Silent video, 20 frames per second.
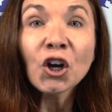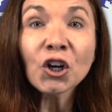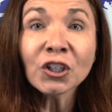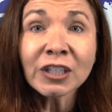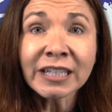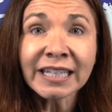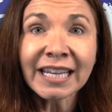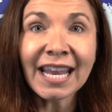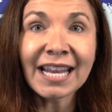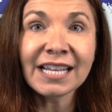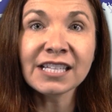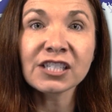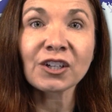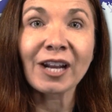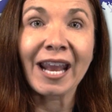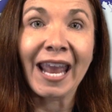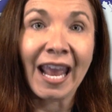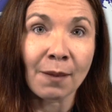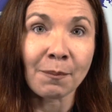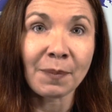Hurricanes
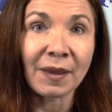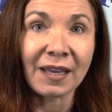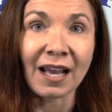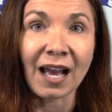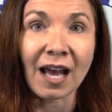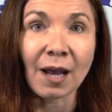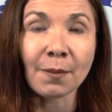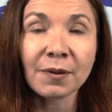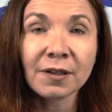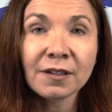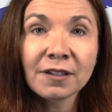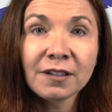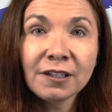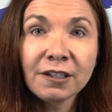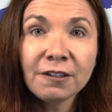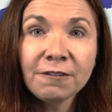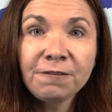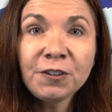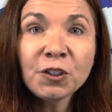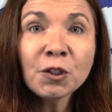are amping up,
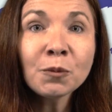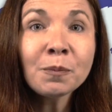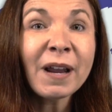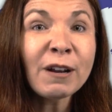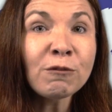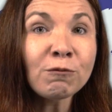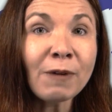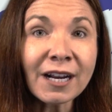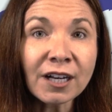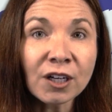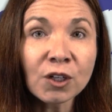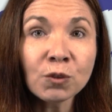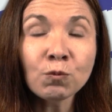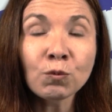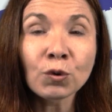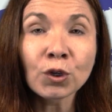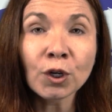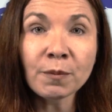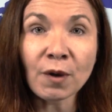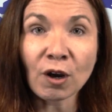fueled by record
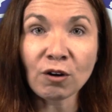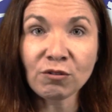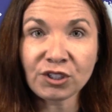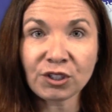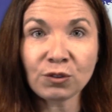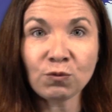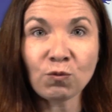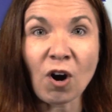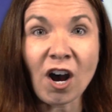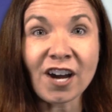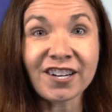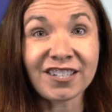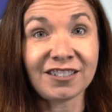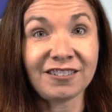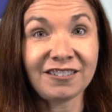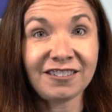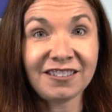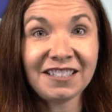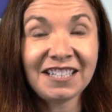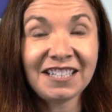warm ocean water.